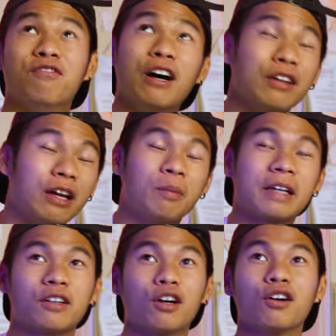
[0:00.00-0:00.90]
fell down
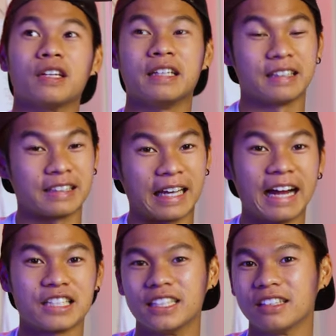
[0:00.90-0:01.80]
back to earth, and he had to
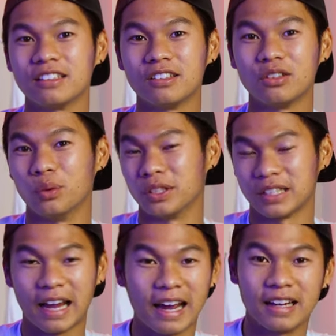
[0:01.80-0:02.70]
catch it with his
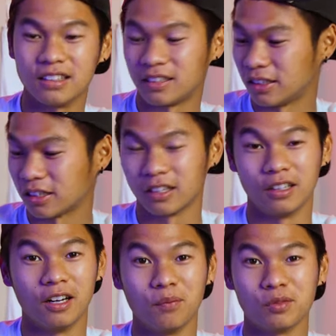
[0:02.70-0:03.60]
hands, and he got
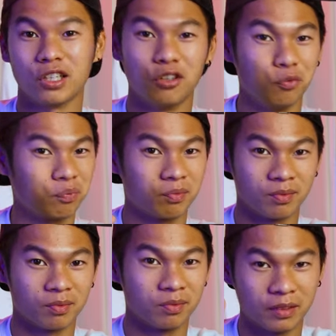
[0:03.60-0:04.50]
cut up. So
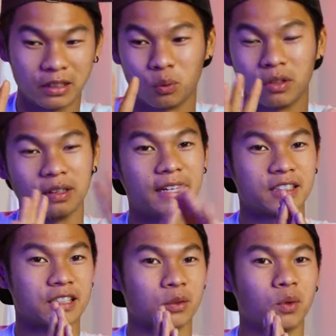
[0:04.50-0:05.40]
that's one of the
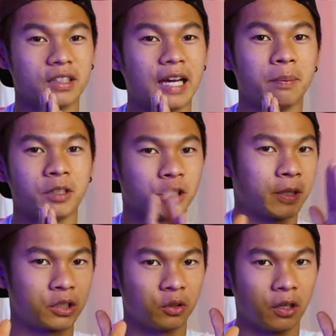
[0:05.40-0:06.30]
last things I wanted to happen,
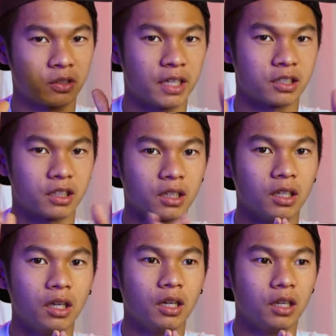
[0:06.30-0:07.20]
especially when I was
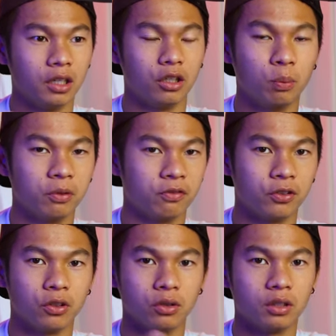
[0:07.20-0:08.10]
testing in an open
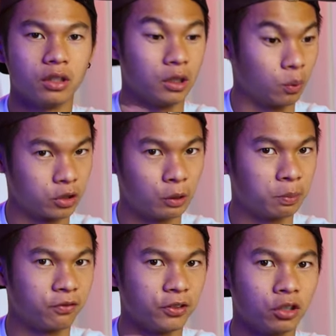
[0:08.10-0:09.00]
field. It was an
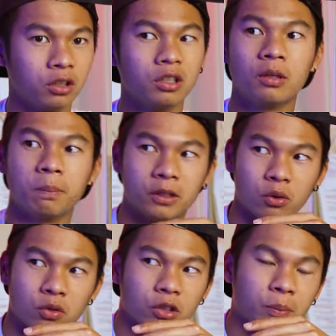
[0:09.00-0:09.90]
open field, but
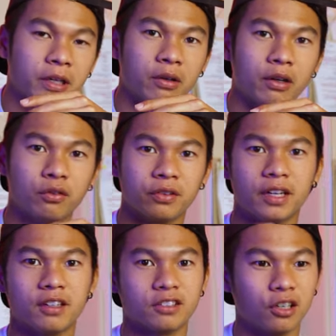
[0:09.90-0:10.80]
there was still a playground over
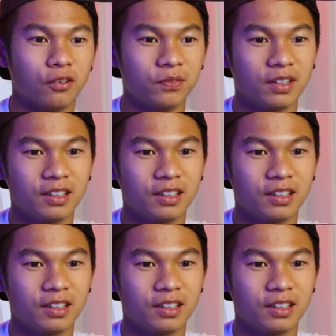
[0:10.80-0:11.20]
there. So